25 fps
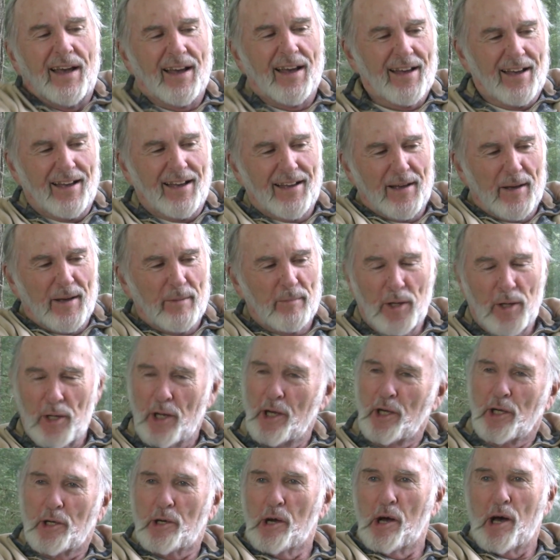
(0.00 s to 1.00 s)
I mean,
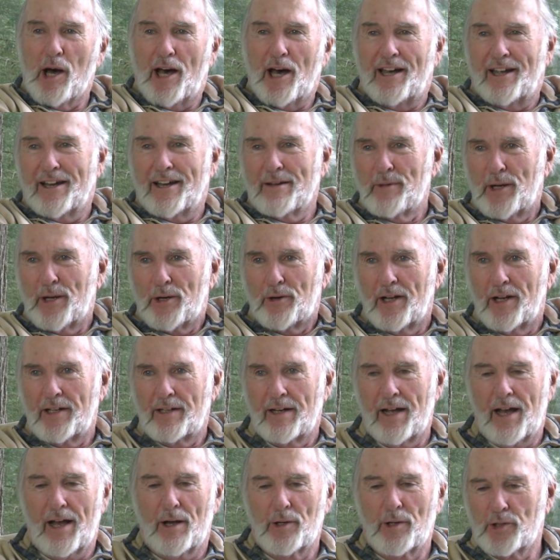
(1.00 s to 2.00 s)
they're gone. I mean, right
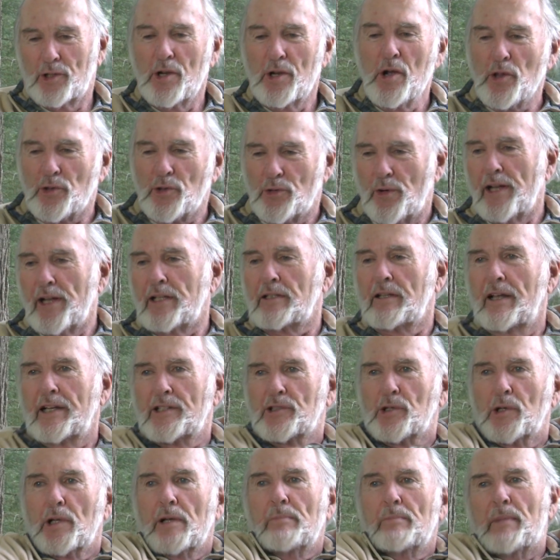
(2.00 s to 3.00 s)
now it's three
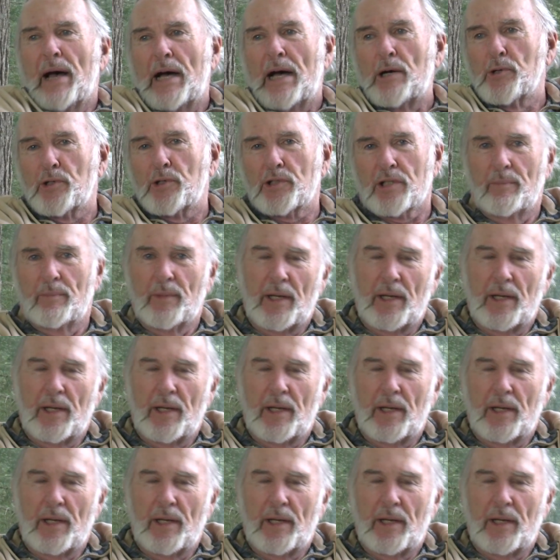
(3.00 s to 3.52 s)
clicks of the mouse.